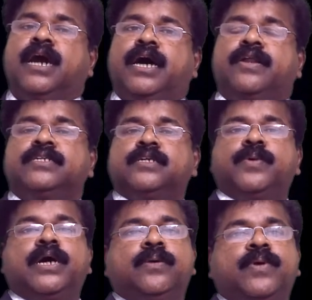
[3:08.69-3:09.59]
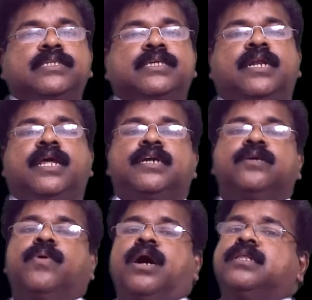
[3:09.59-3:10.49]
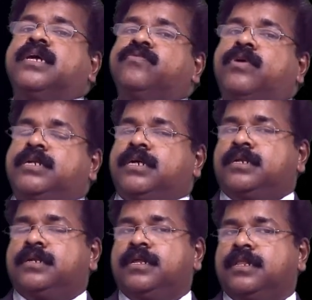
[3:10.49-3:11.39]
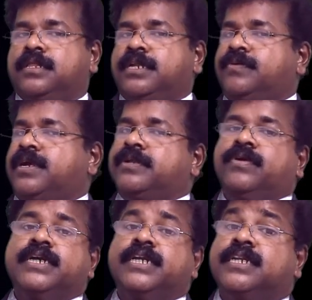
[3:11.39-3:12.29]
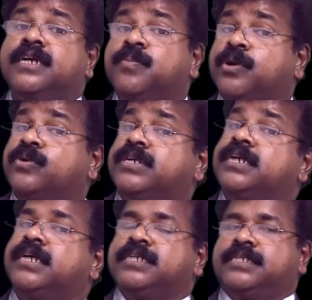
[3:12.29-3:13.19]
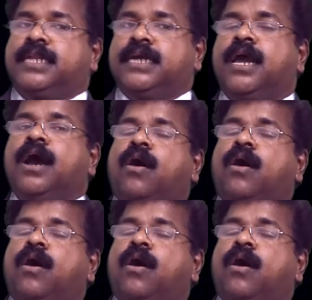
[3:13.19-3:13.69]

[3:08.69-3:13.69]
Otherwise, some animals are taking bath in water, that water will get polluted easily.